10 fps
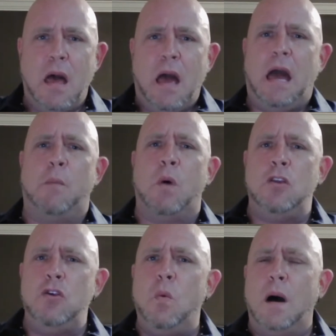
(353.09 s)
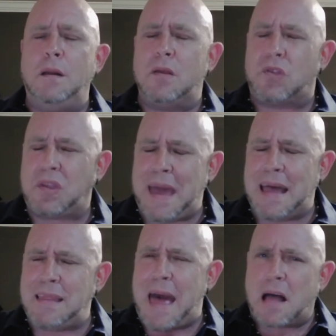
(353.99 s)
And when you
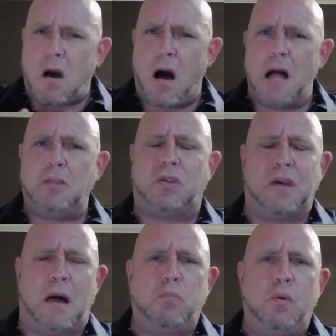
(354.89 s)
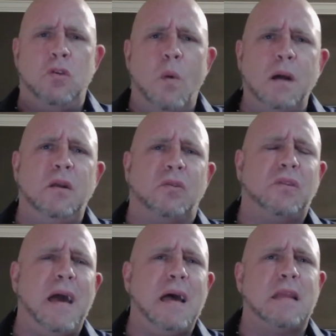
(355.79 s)
understand that concept, when you
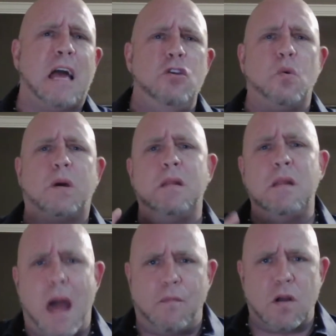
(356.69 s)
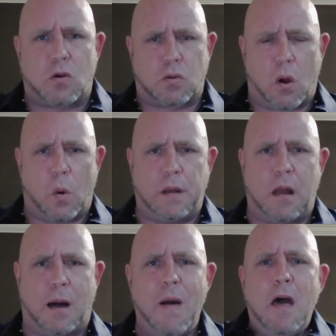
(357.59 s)
understand that you can never grow
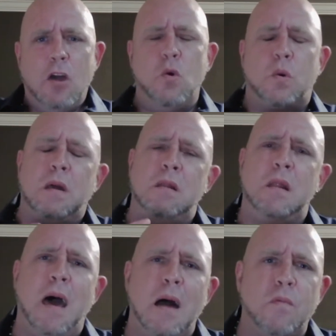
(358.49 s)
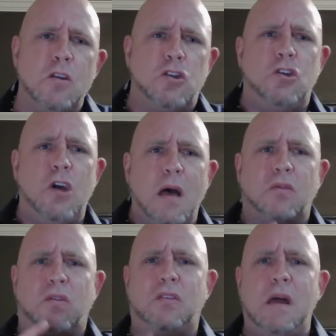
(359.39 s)
enough, you can never
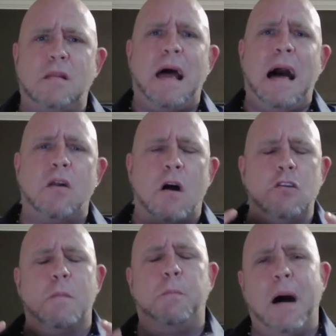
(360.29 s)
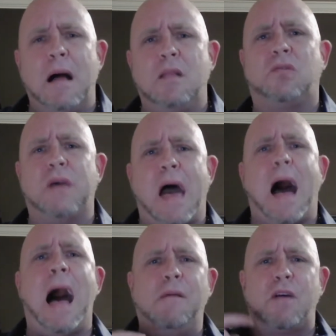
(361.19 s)
just sit down on your butt and say,
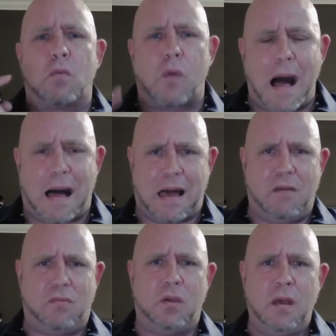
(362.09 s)
I've arrived.